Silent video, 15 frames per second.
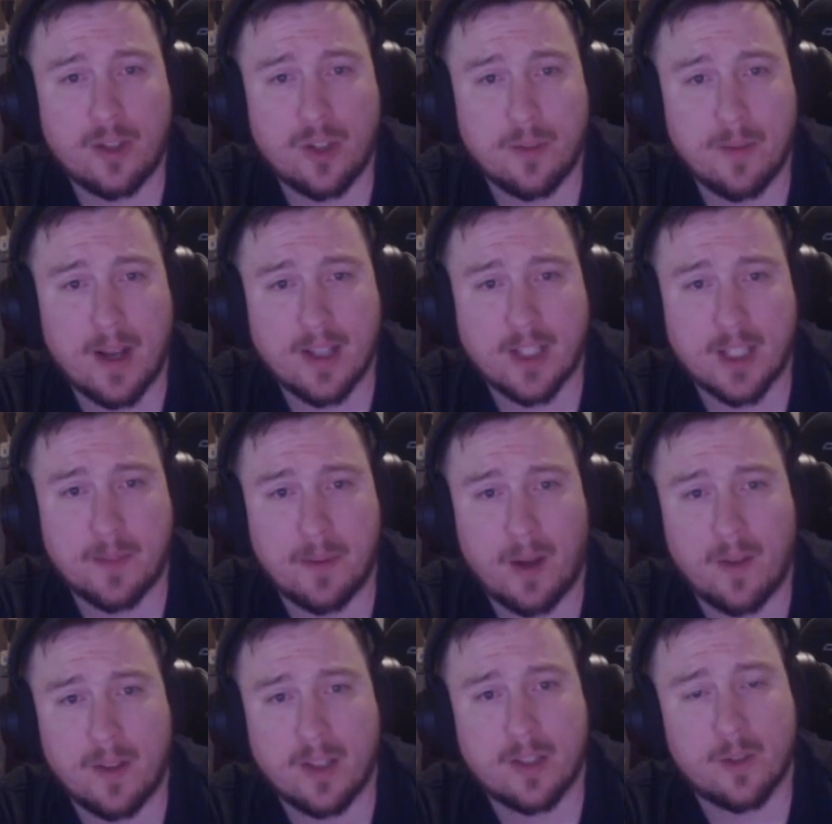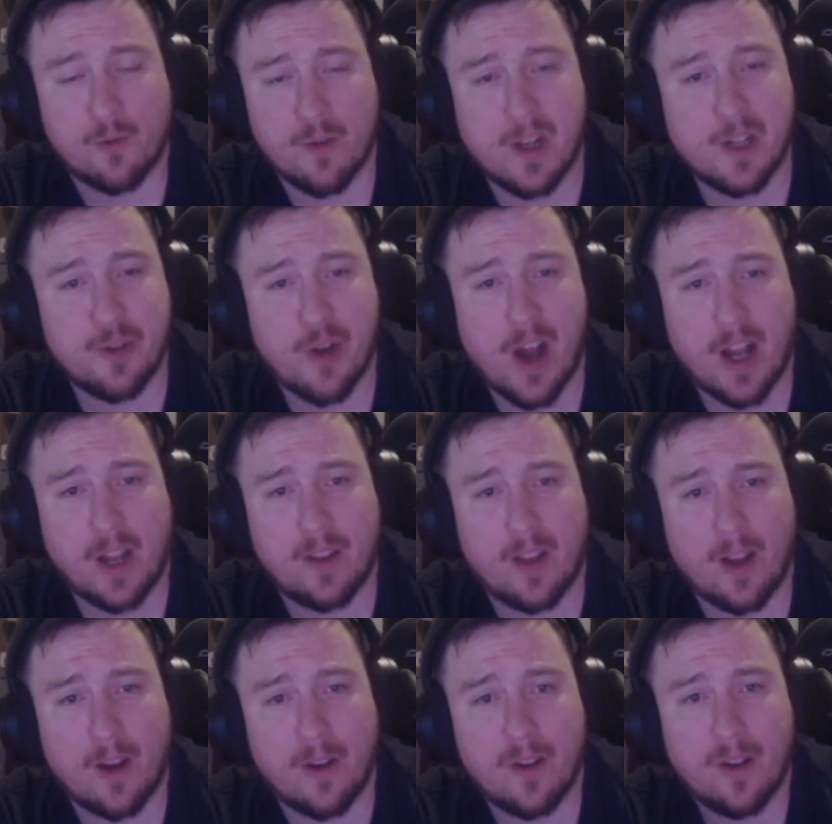to mass dispel this red dragon
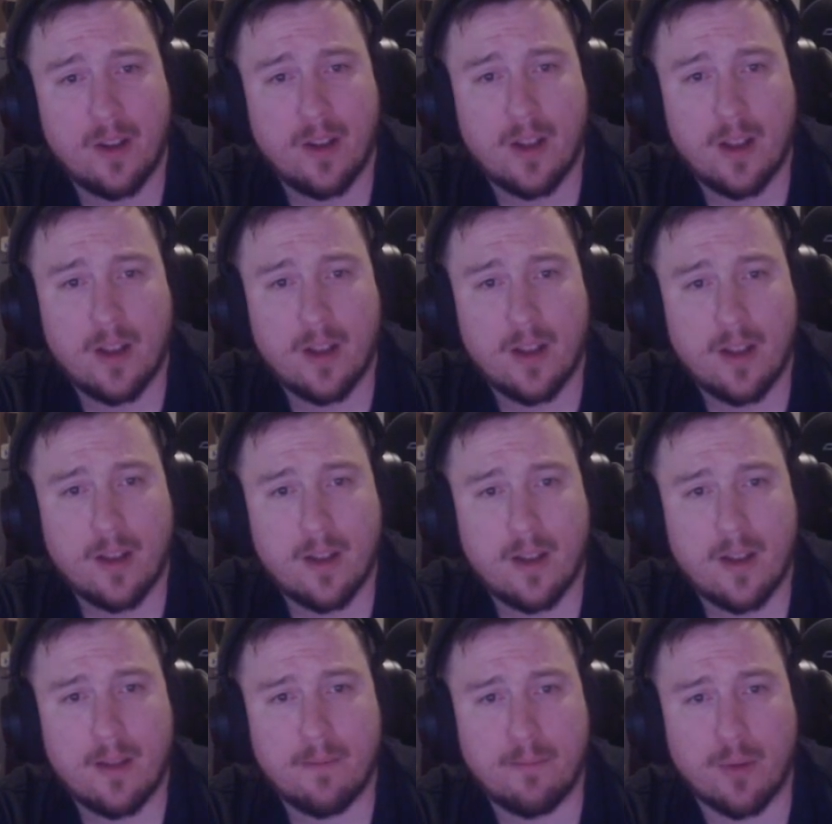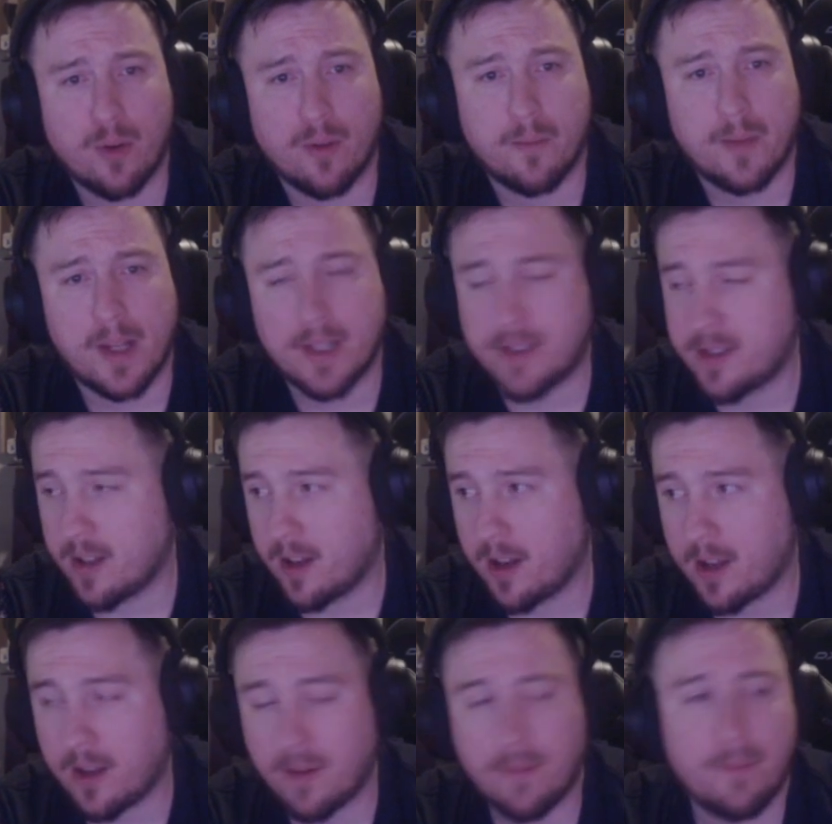there. Boom,
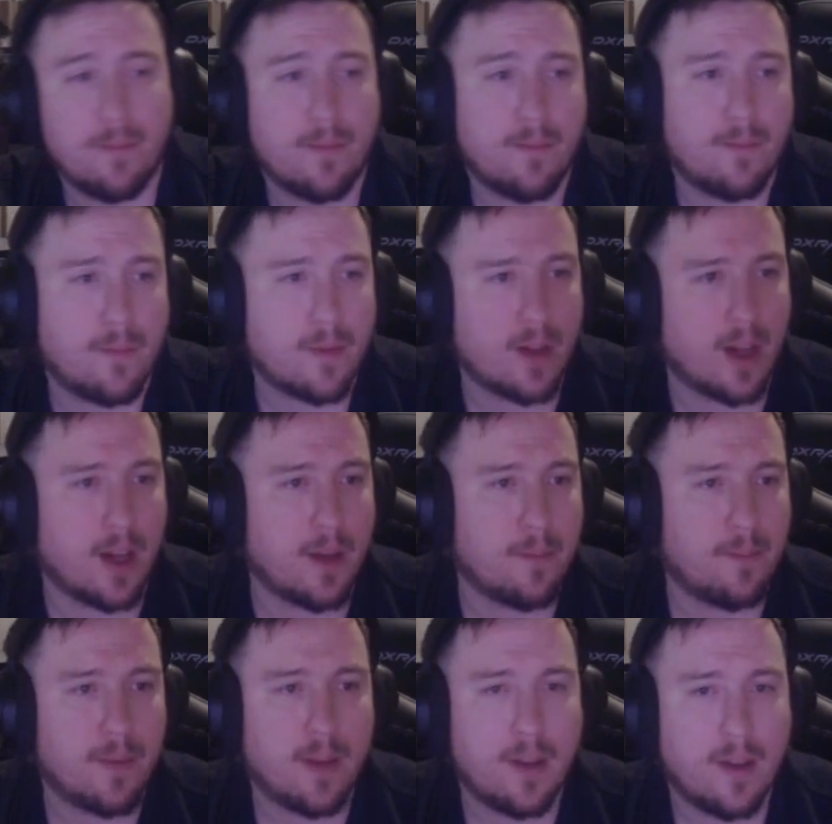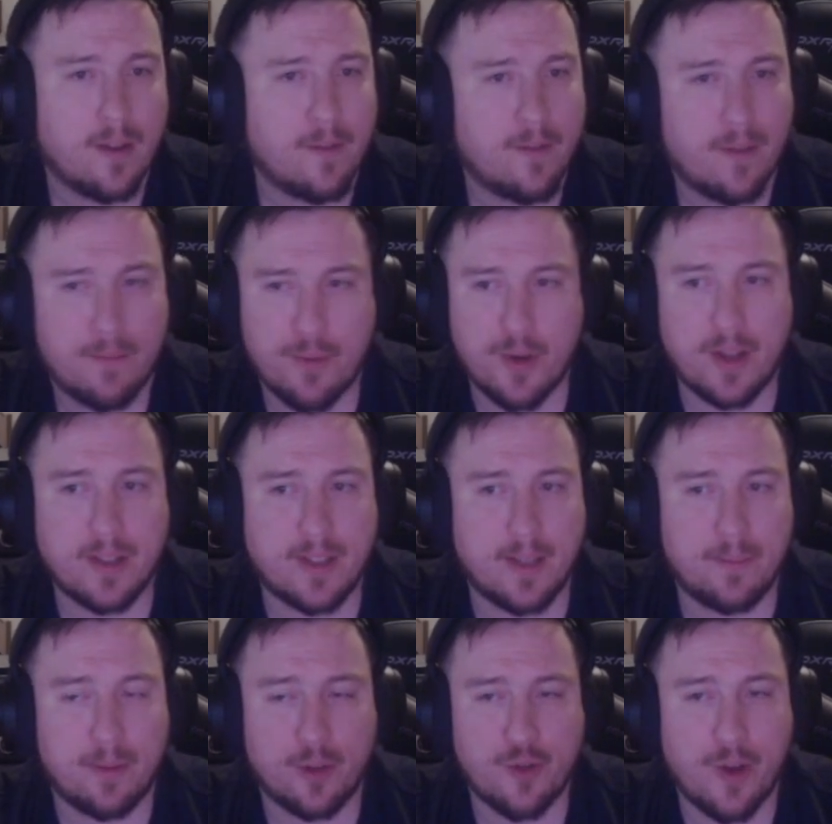instantly. Okay, pretty
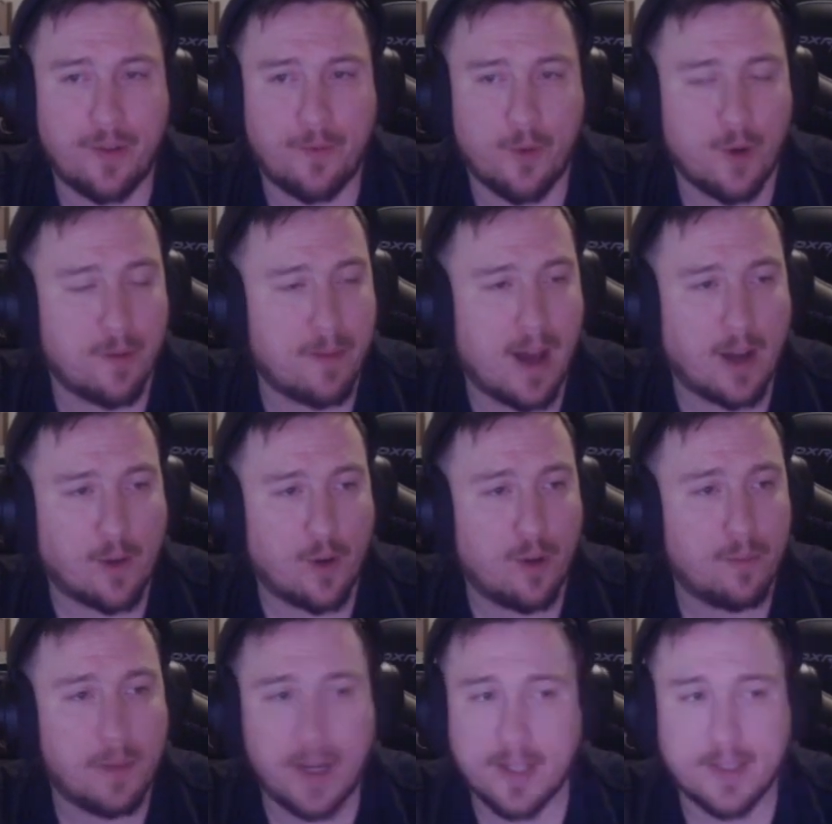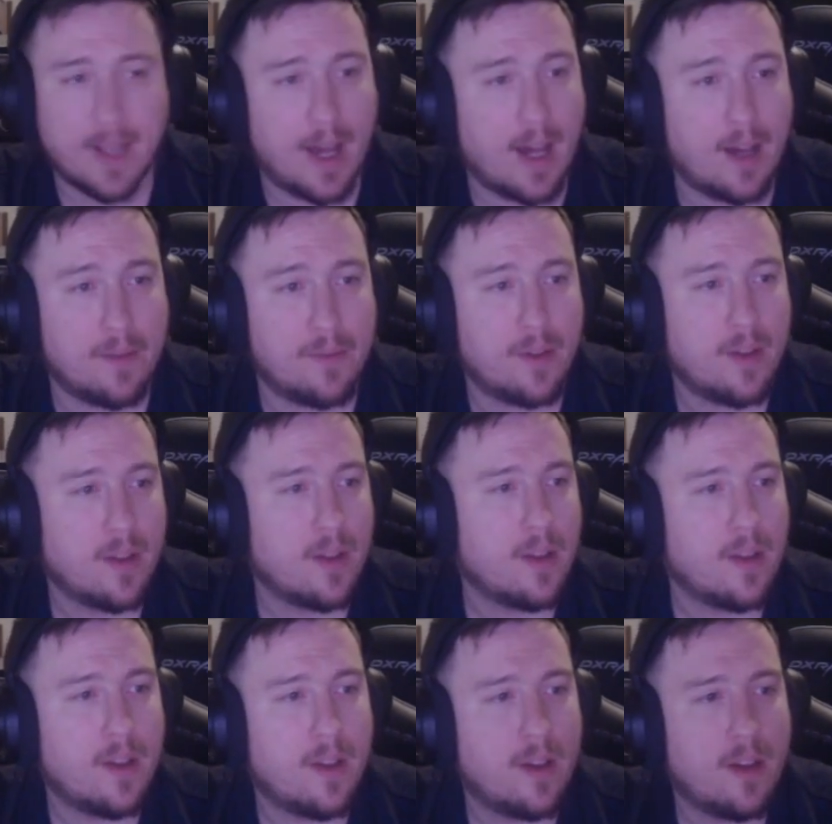simple, straightforward macro, must have.
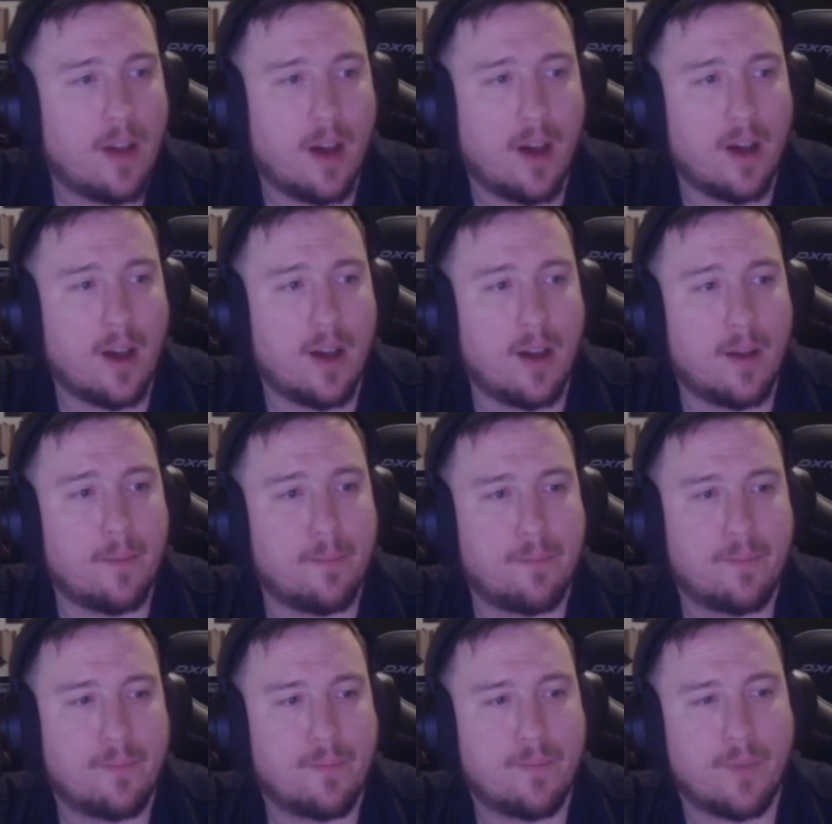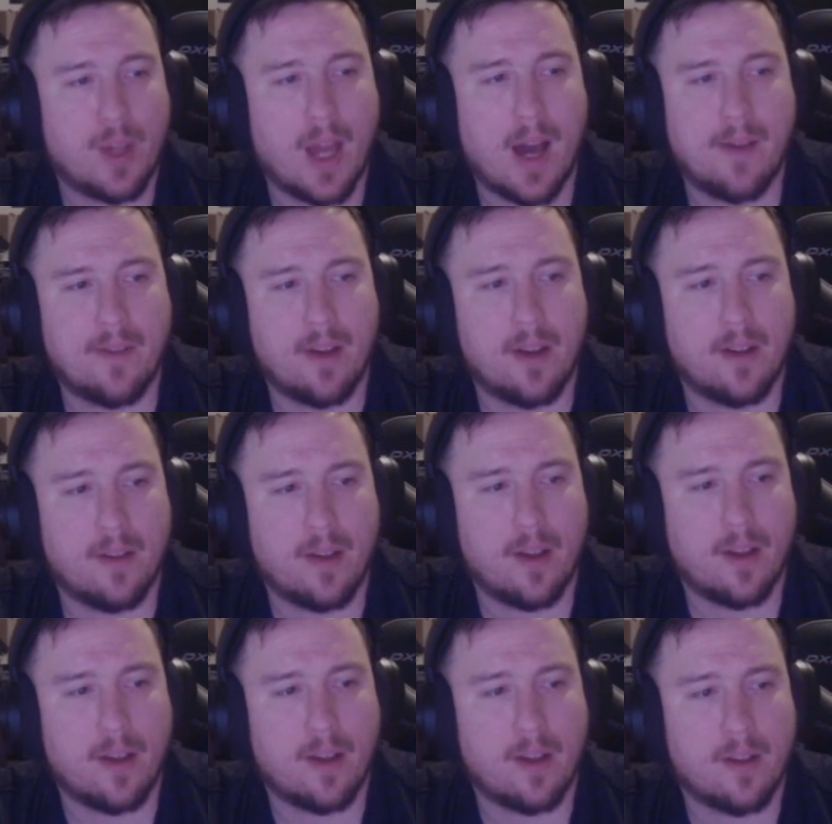You have
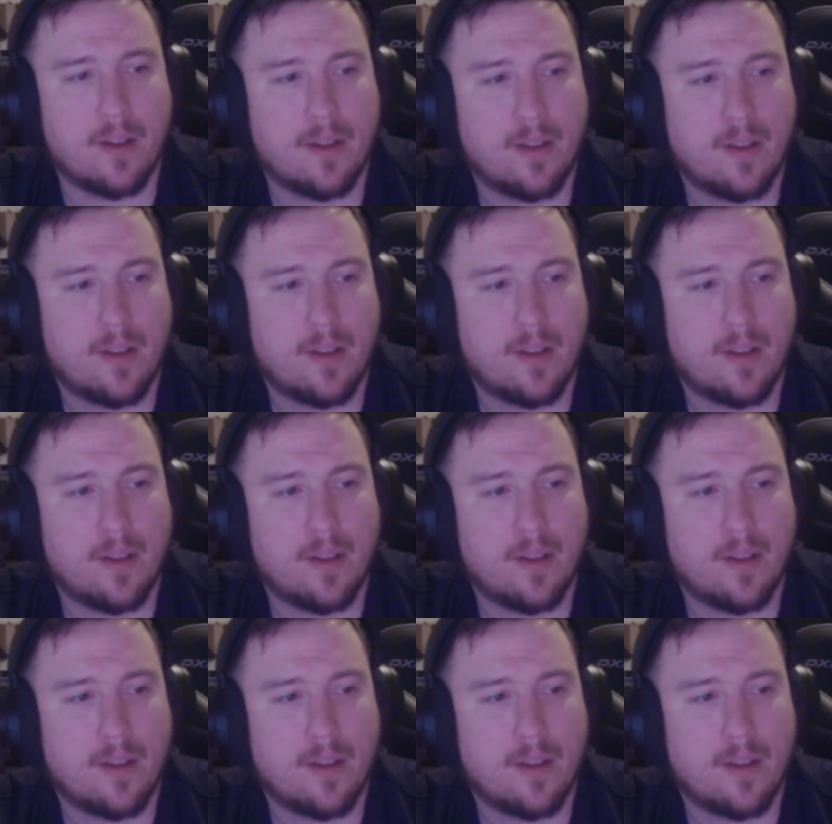I